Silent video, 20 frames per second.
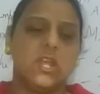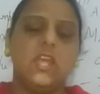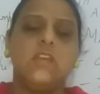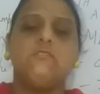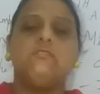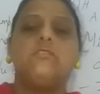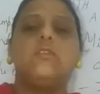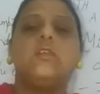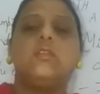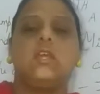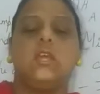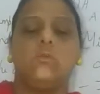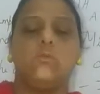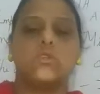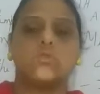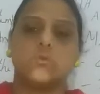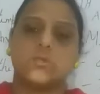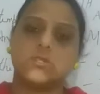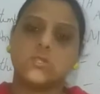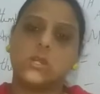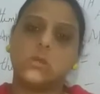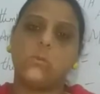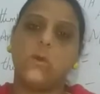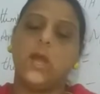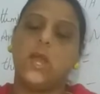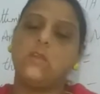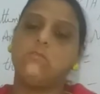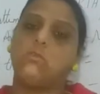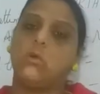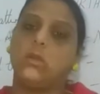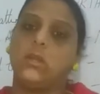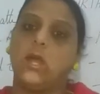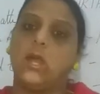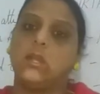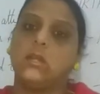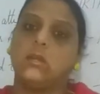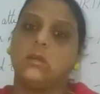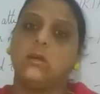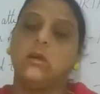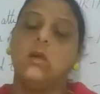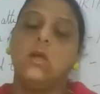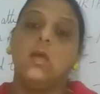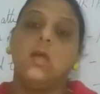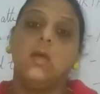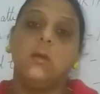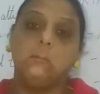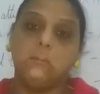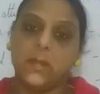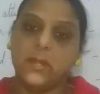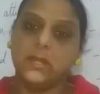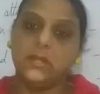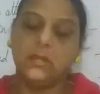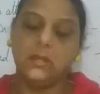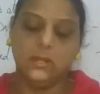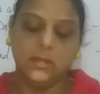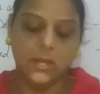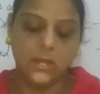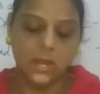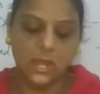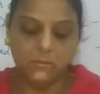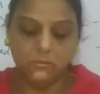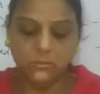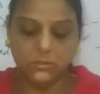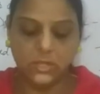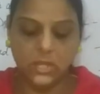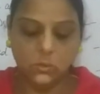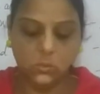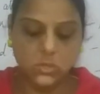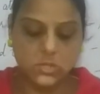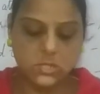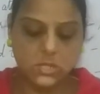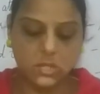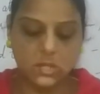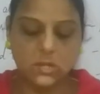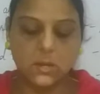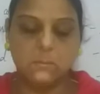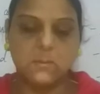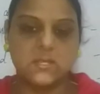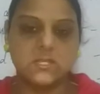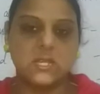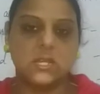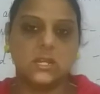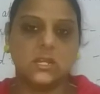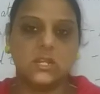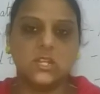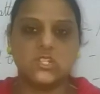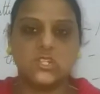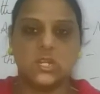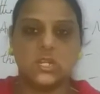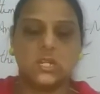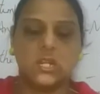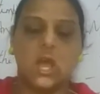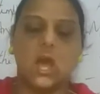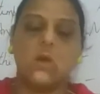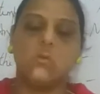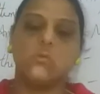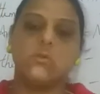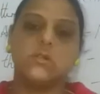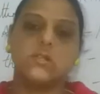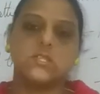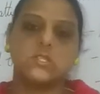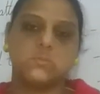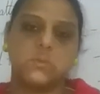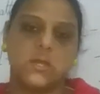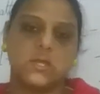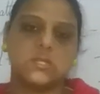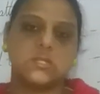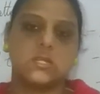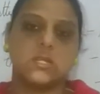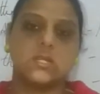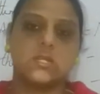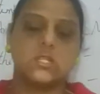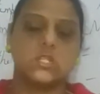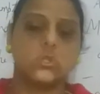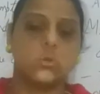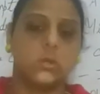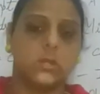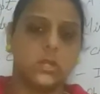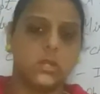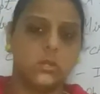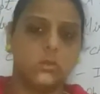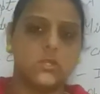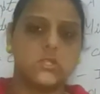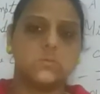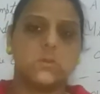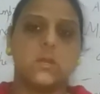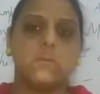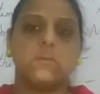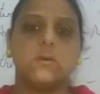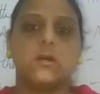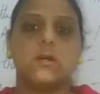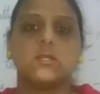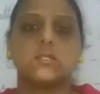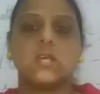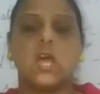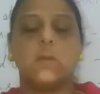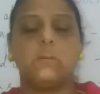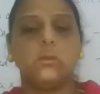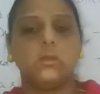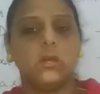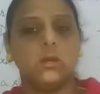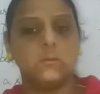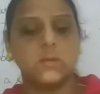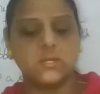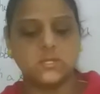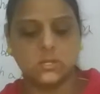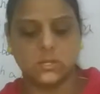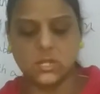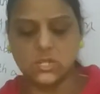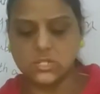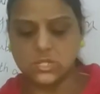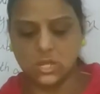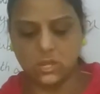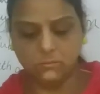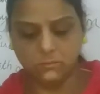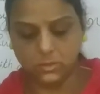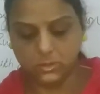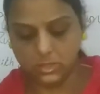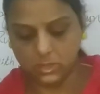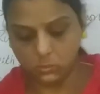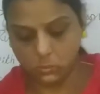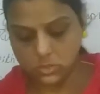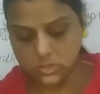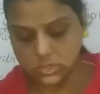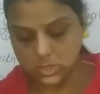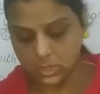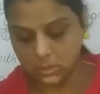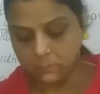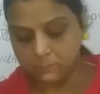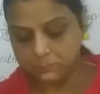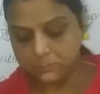Everything which was required for that medical aid, everything was there in a messy condition. Towels, basins, certain newspapers, hypodermic syringe, everything was there.